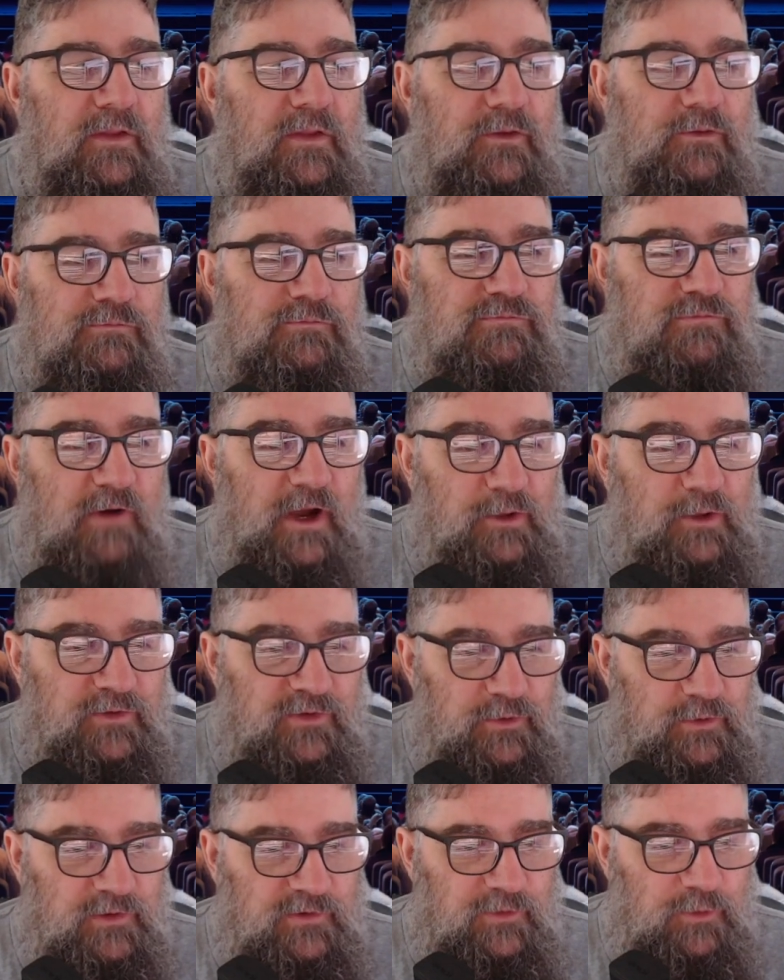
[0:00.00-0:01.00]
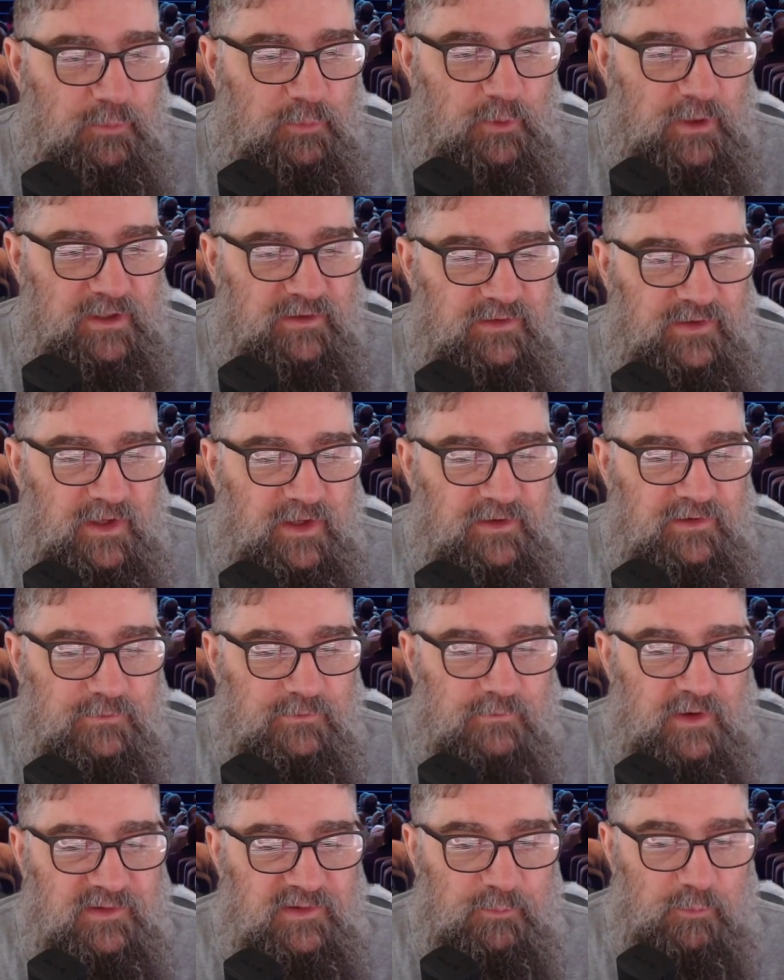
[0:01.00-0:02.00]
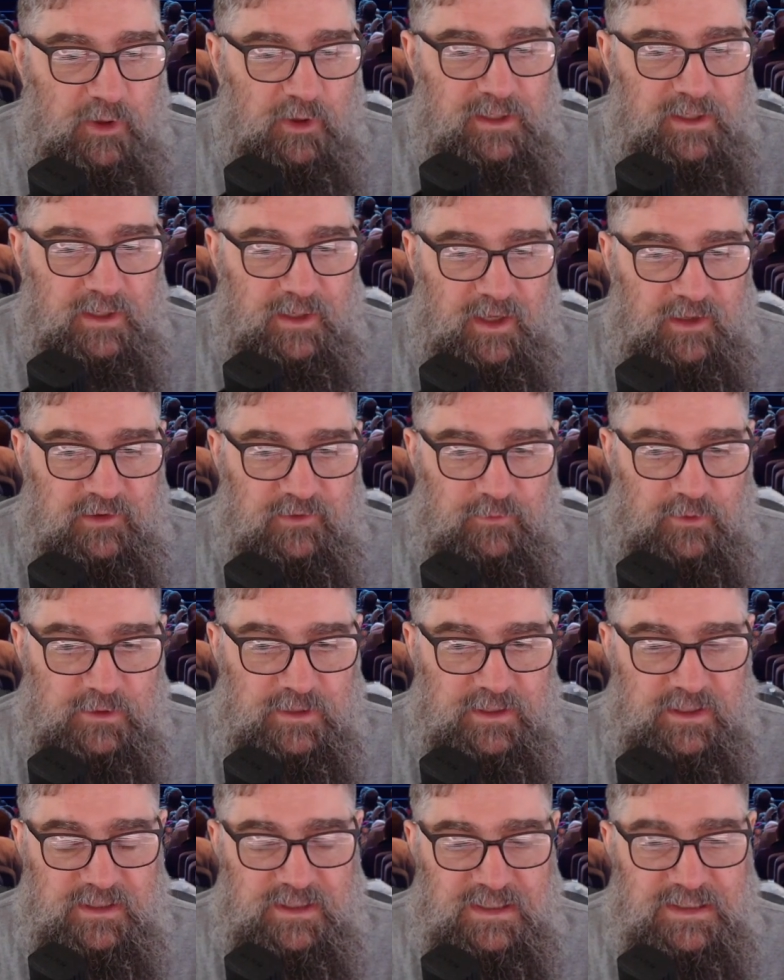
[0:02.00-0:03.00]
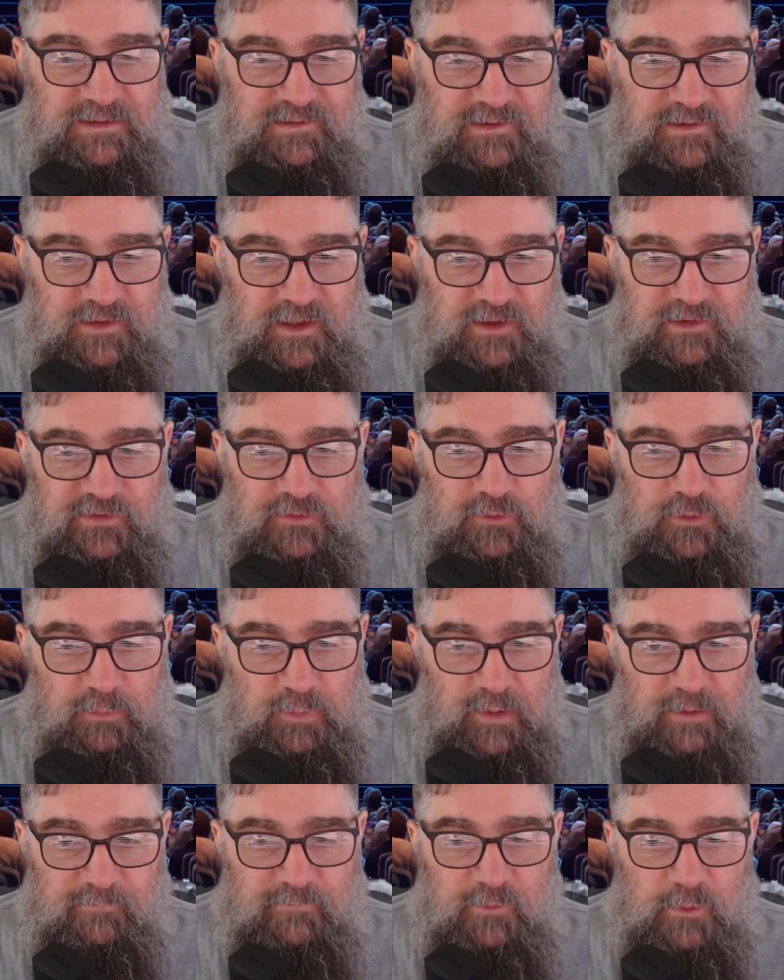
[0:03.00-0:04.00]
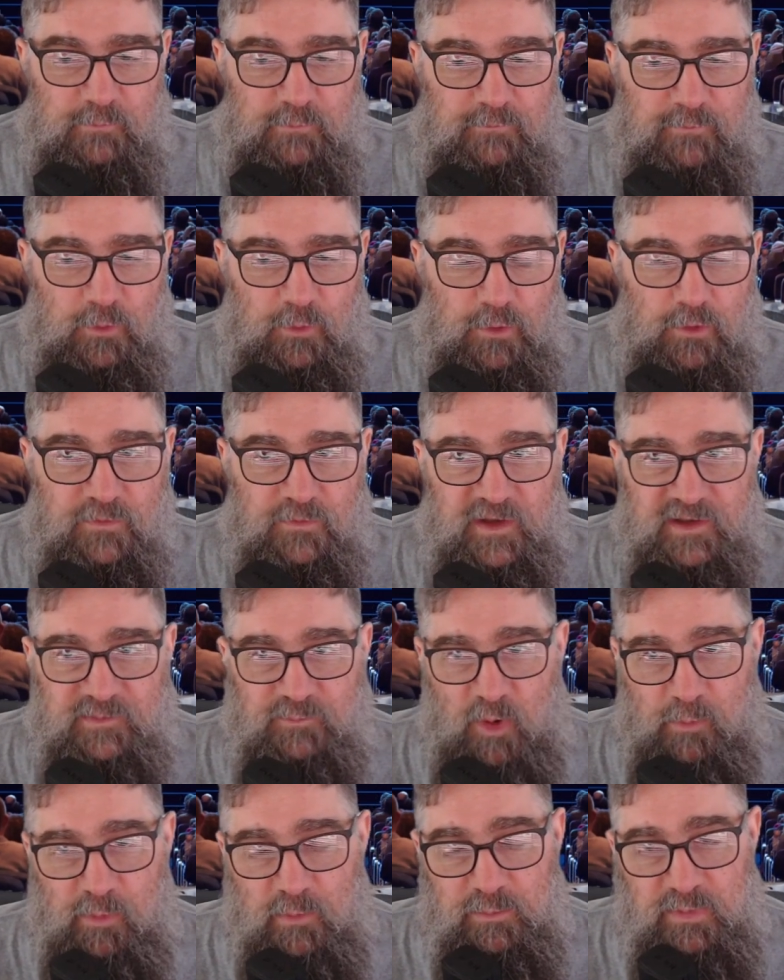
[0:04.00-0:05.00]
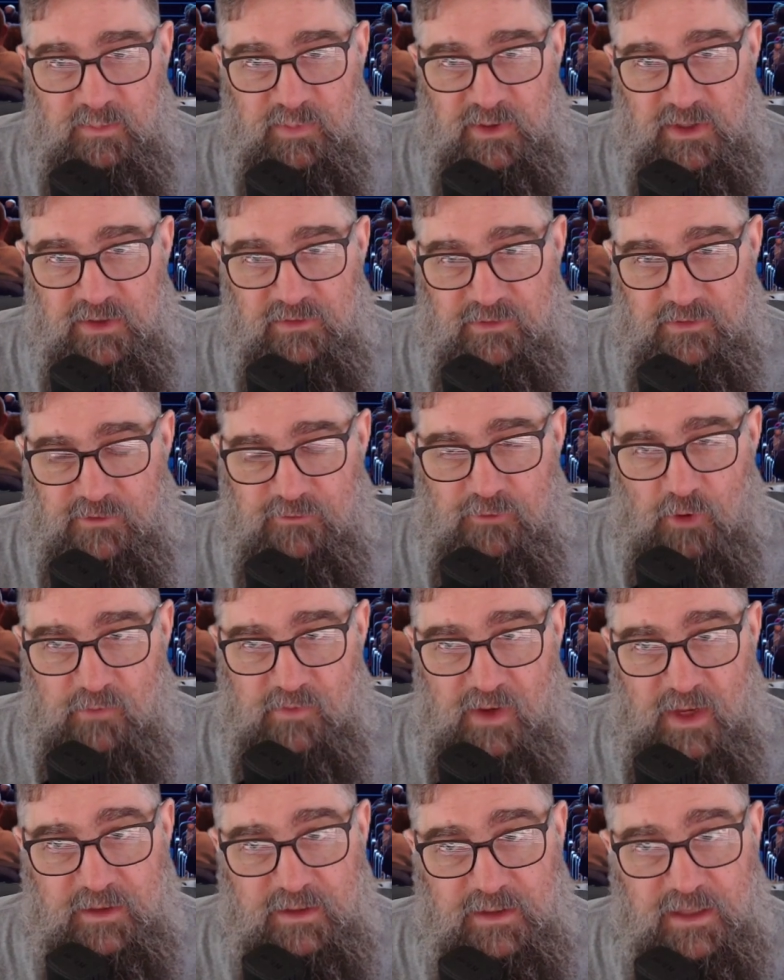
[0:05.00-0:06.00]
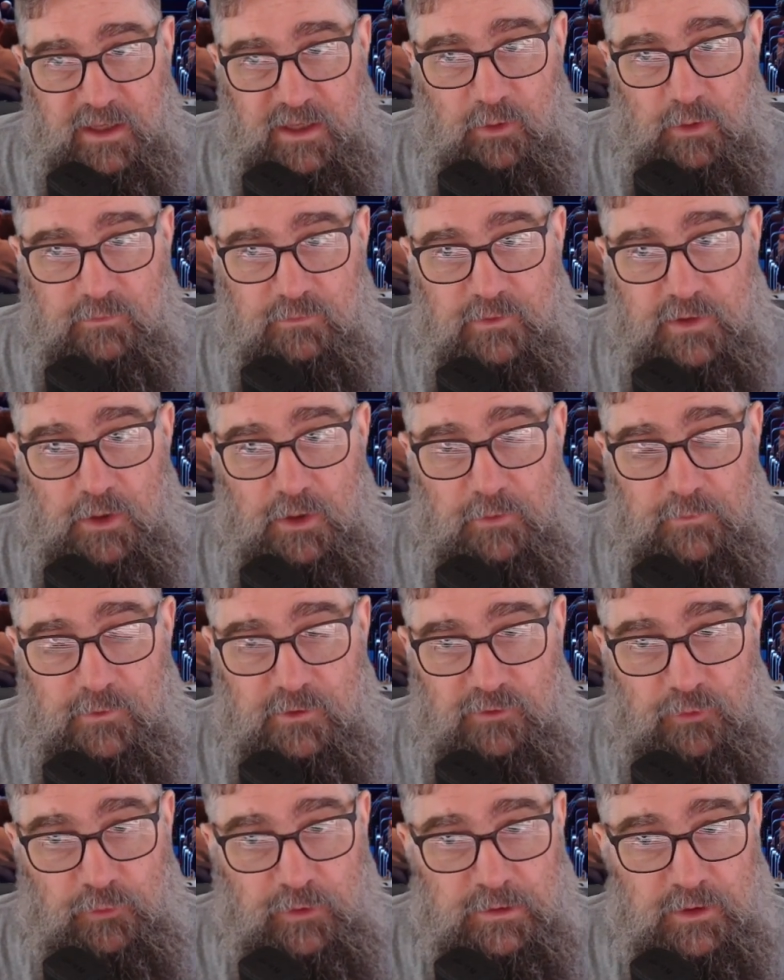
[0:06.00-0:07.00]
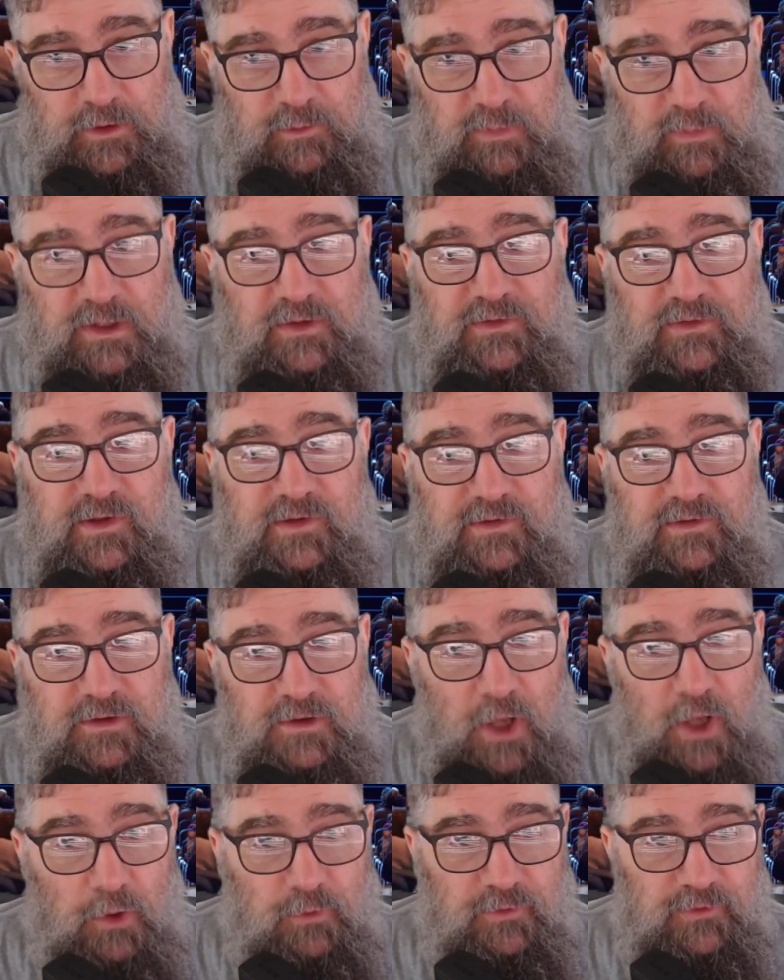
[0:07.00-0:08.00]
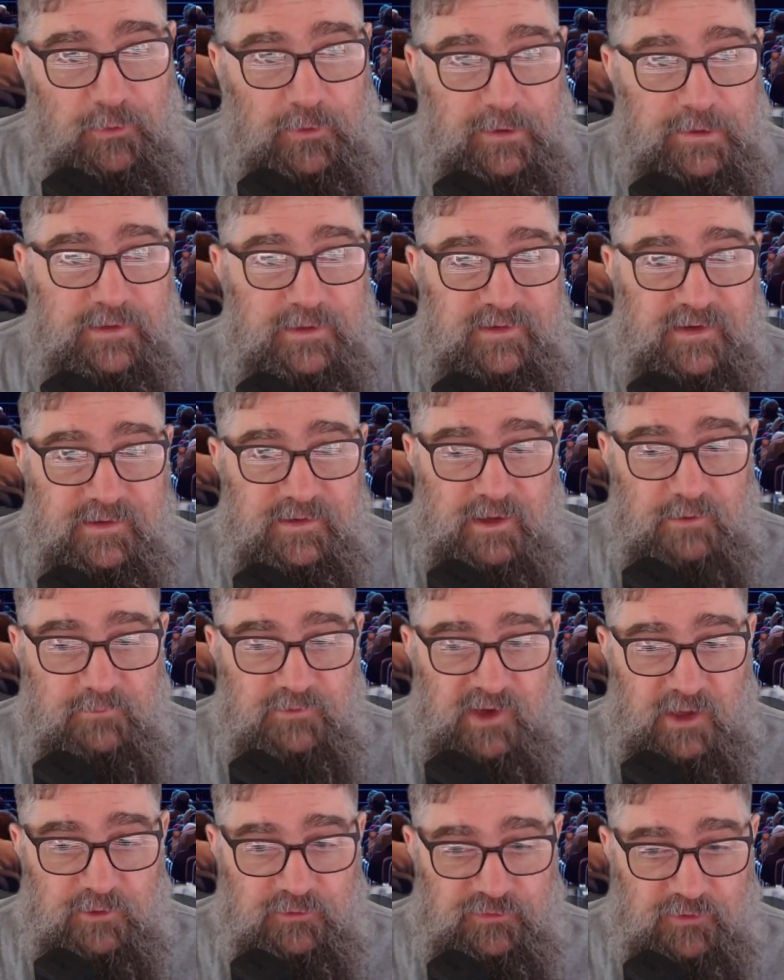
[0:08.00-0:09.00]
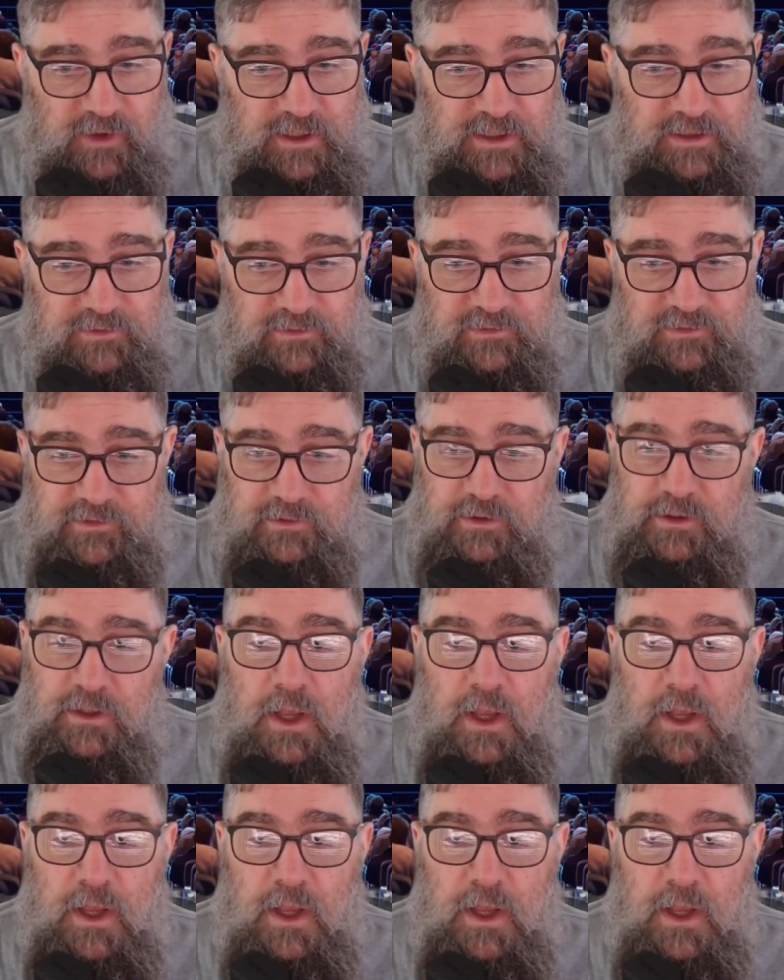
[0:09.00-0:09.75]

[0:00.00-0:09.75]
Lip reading: The Rail Tour Duplex takes a rest break at Asheville International Platform 4. That's probably because the driver had to get off to go to the toilet because there's no toilets in dovetail trains.